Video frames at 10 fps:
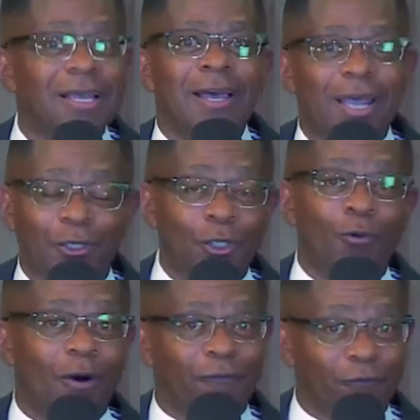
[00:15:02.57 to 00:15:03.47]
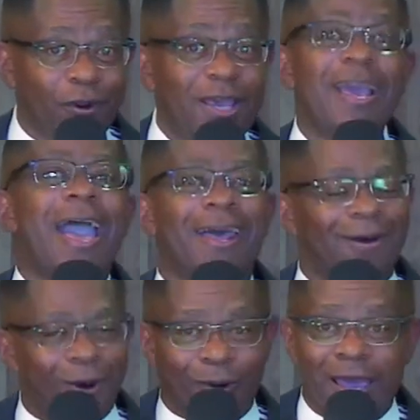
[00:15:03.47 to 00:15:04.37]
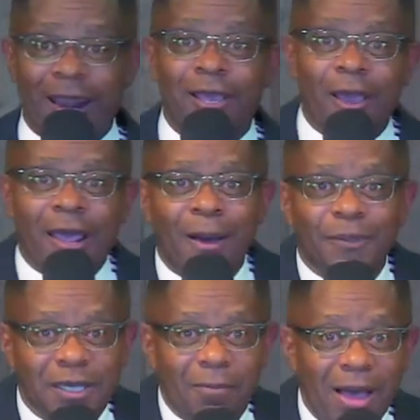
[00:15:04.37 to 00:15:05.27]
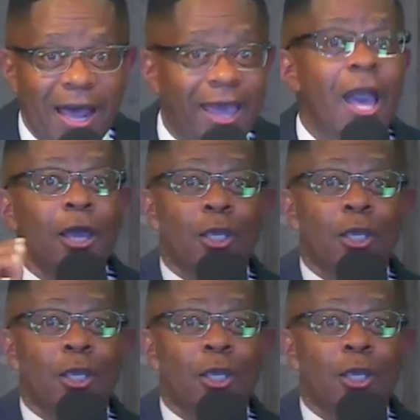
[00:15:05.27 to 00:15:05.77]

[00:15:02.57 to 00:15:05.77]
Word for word: that you were free and okay. Oh, can again help somebody. You